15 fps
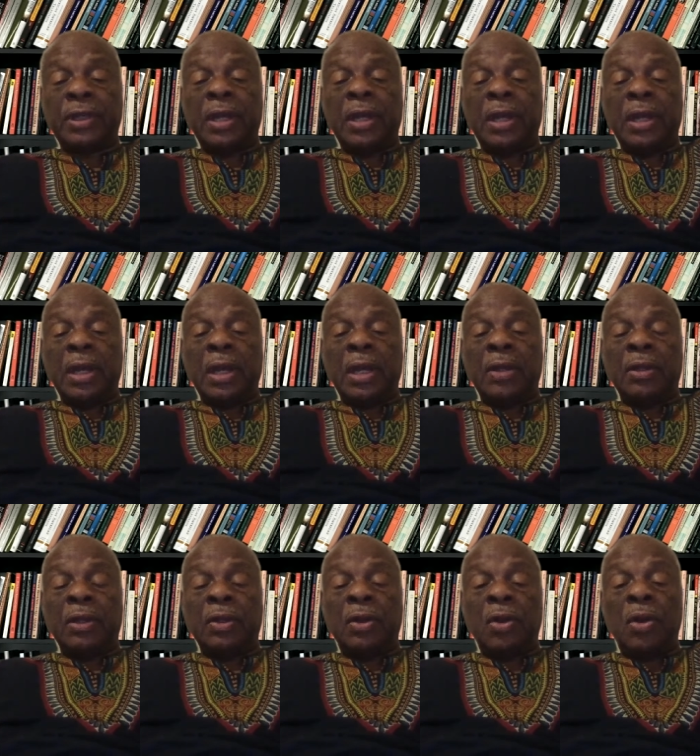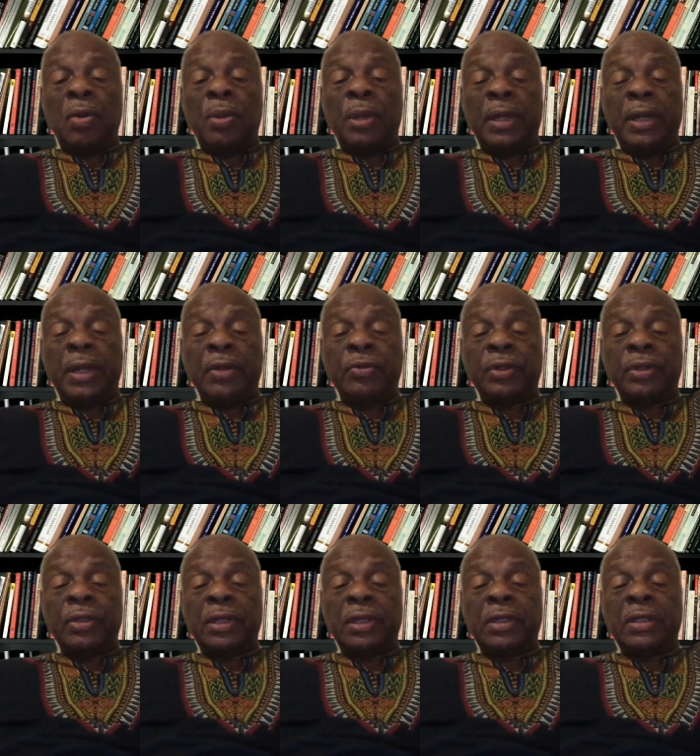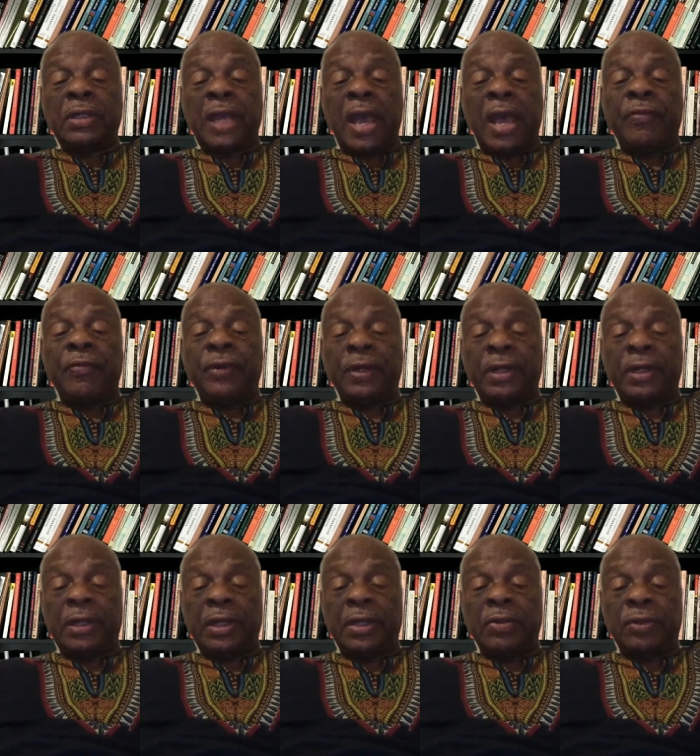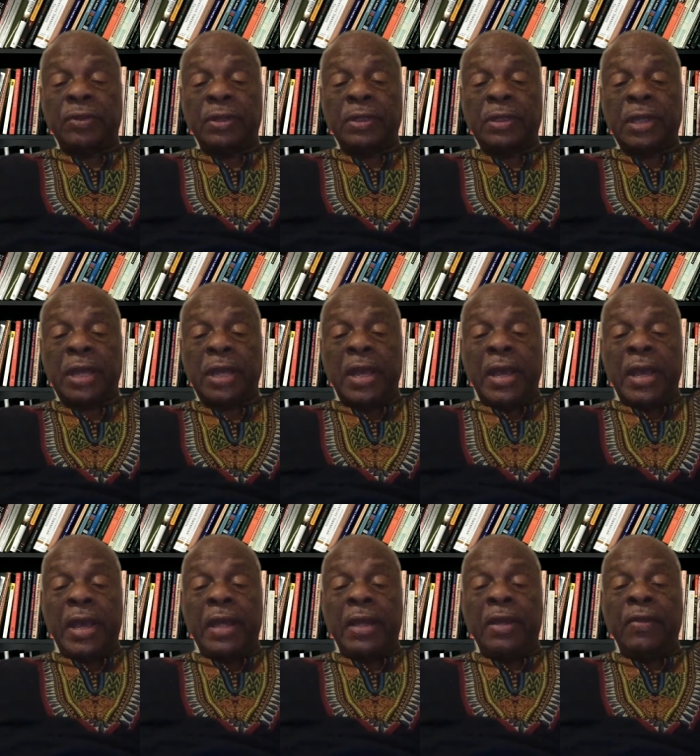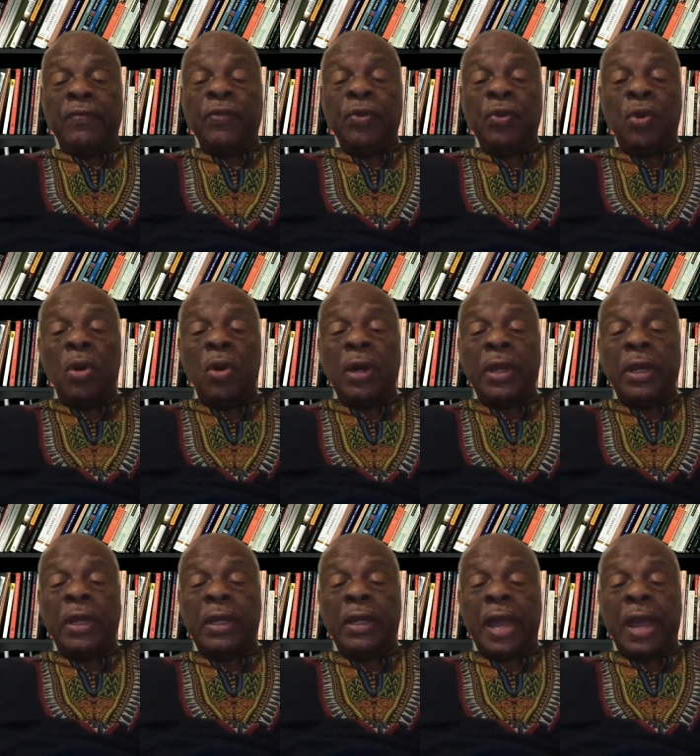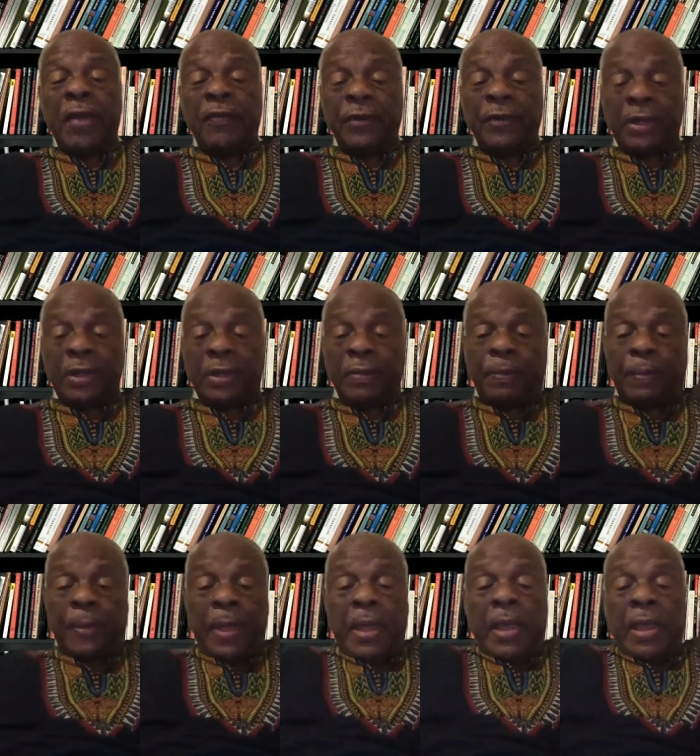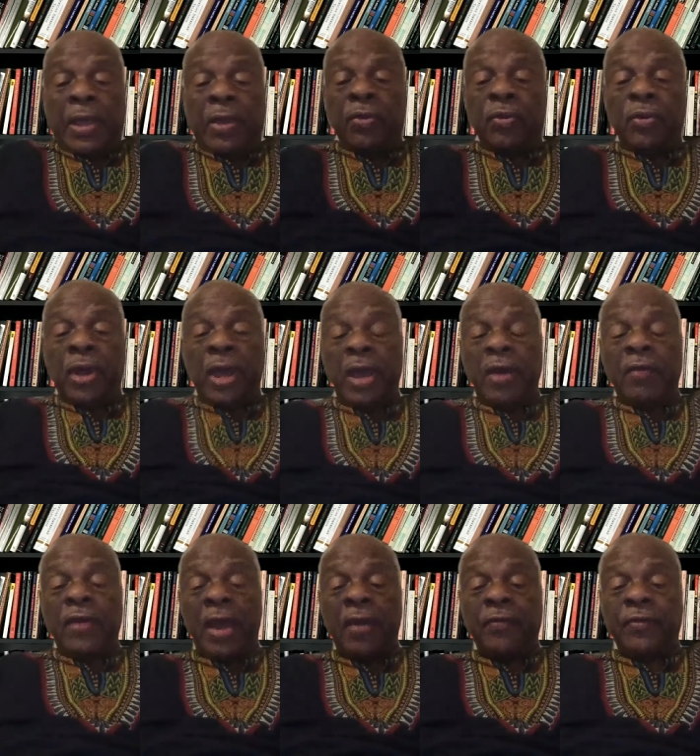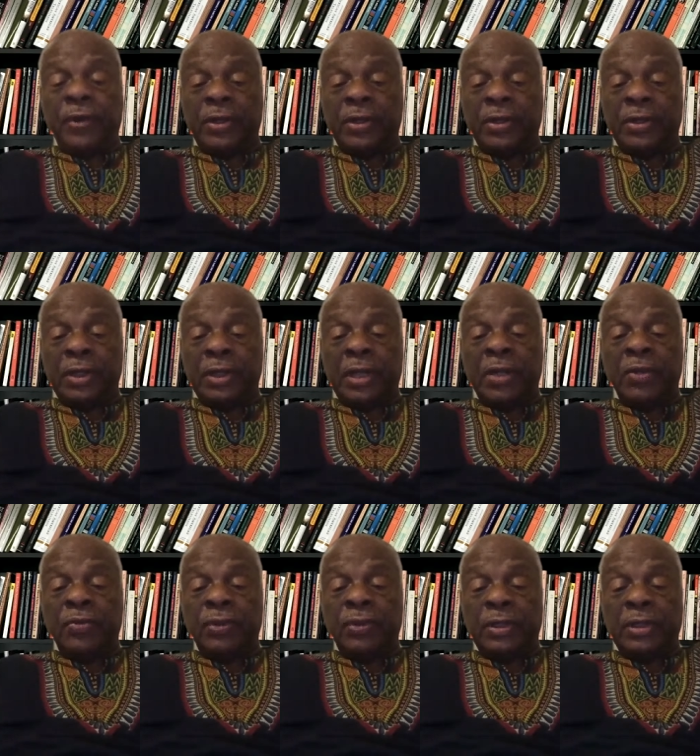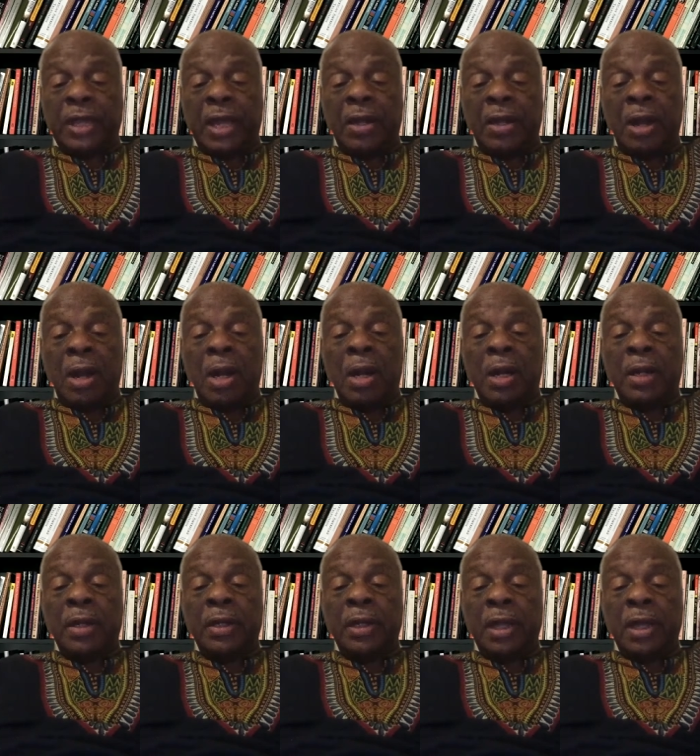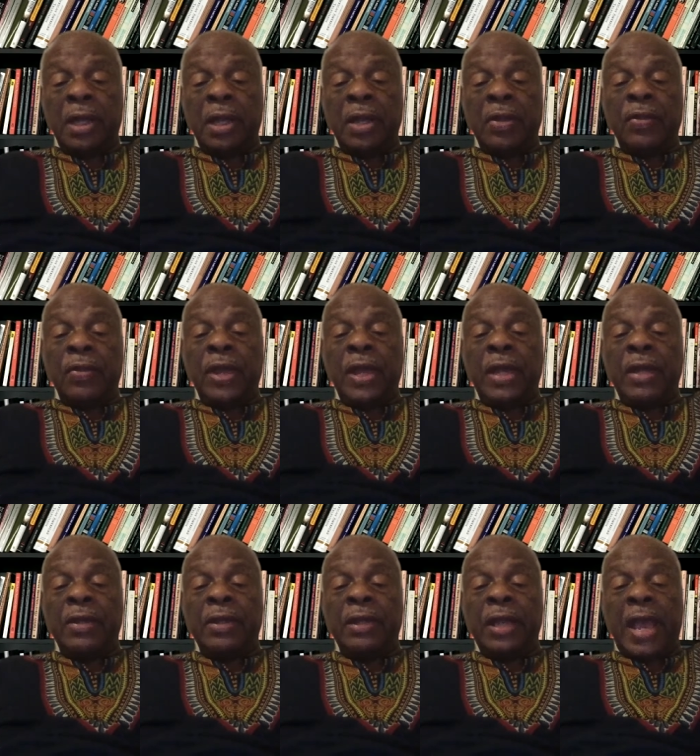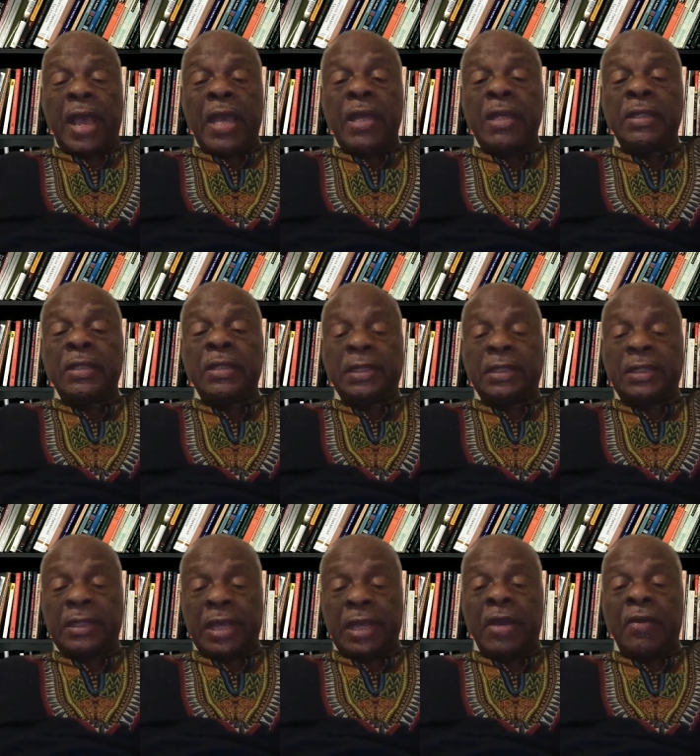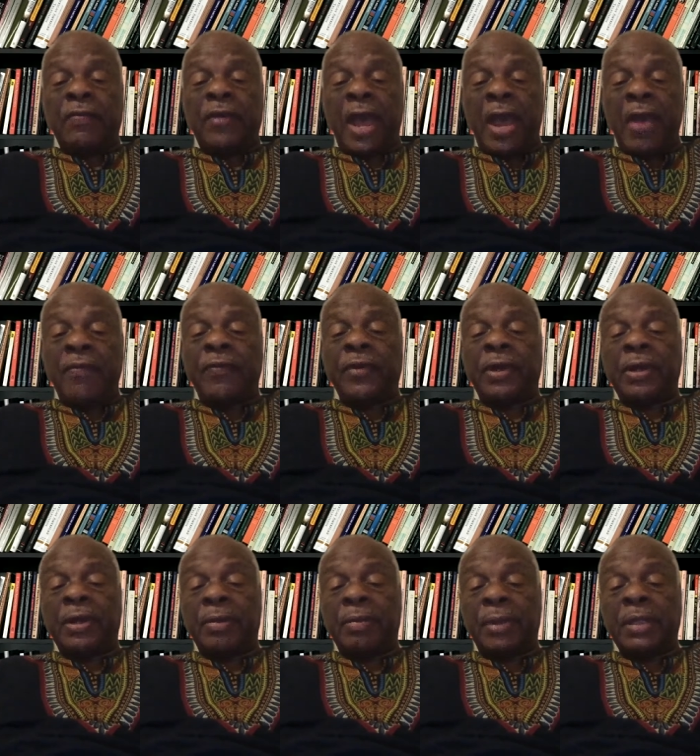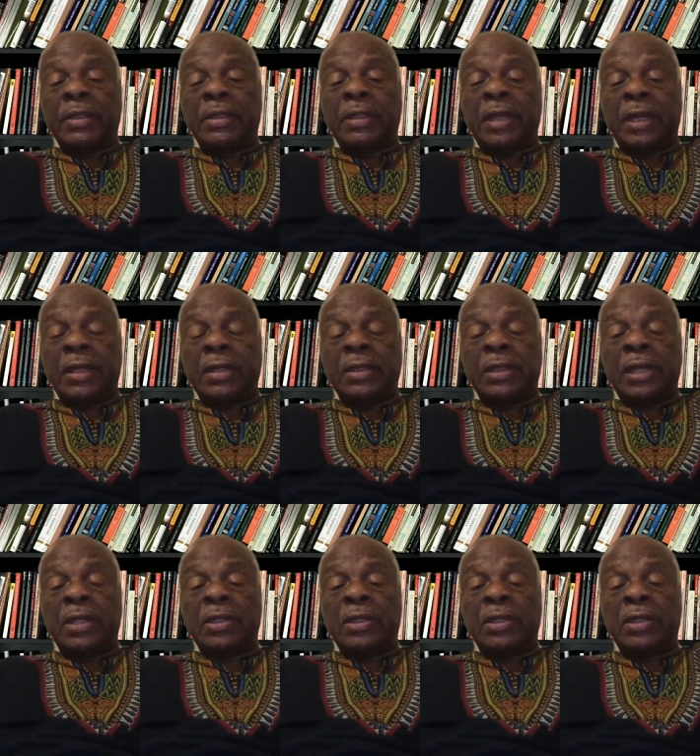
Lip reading: And the global interest is the African interest. And if you are in Africa and you have Africa's interest at heart, then the agency of Africa must exist